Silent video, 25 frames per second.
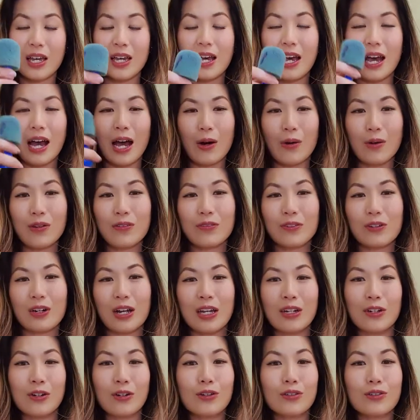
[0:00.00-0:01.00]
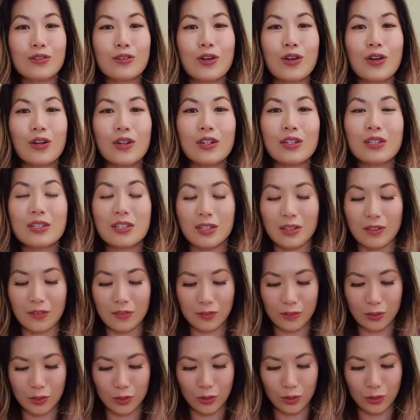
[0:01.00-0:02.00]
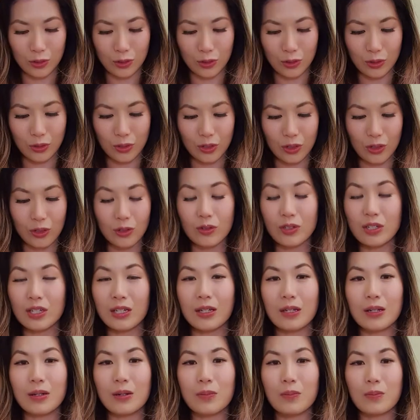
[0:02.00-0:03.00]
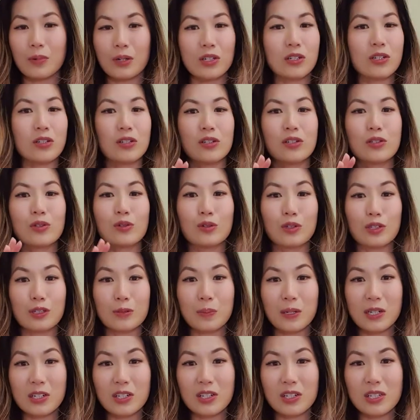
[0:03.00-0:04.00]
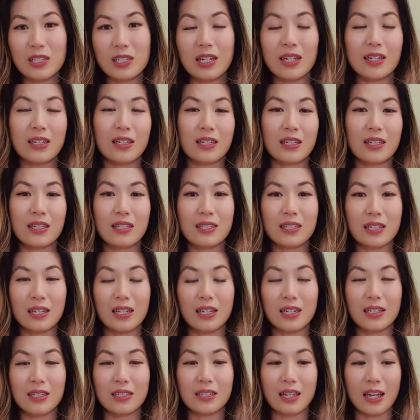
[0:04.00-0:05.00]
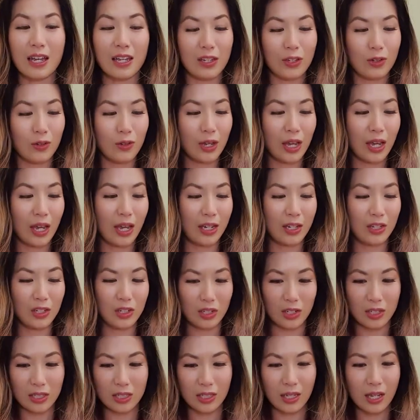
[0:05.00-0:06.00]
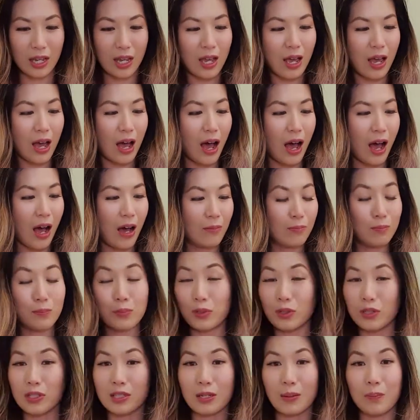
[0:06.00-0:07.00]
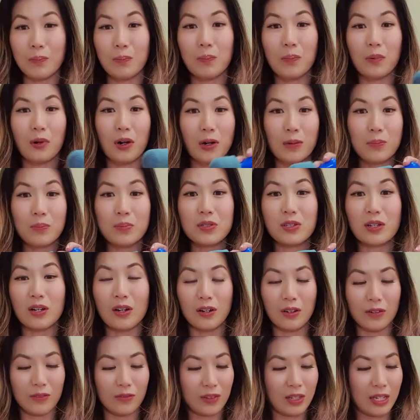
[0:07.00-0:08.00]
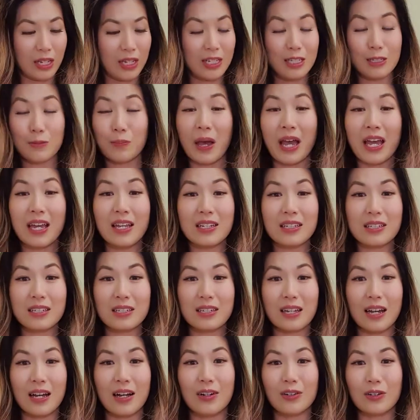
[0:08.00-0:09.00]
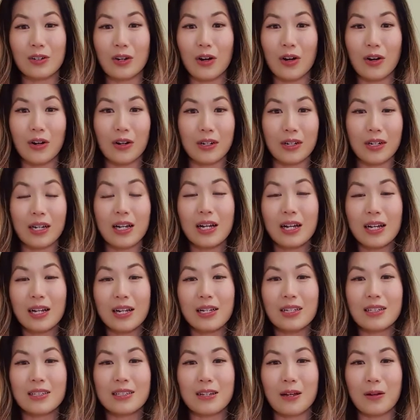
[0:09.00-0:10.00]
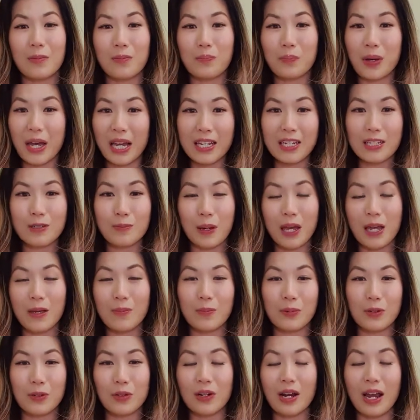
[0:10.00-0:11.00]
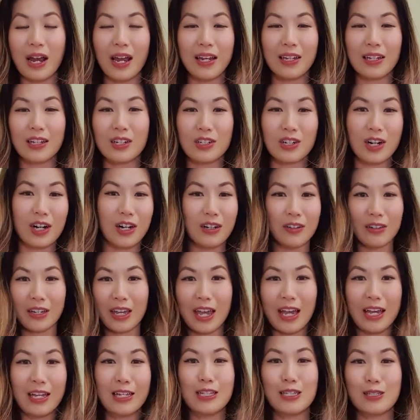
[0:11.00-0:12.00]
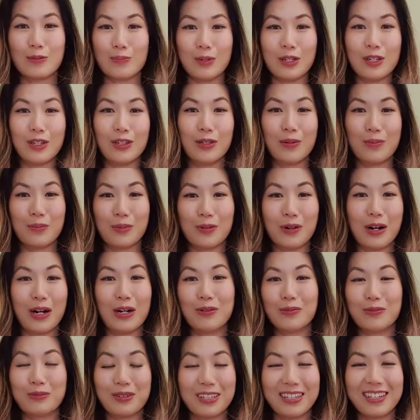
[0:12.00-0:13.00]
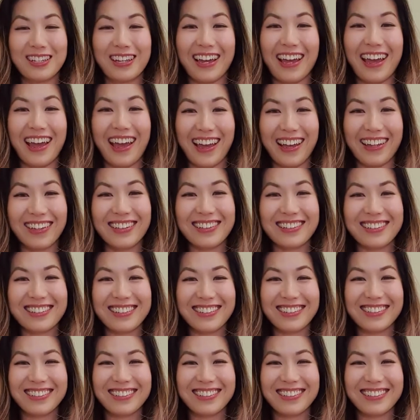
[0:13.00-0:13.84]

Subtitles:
However, an alternative to using brushes or sponges like this is that you can just put some blobs of these paint down on some paint paper and the child can smear them around with their hands.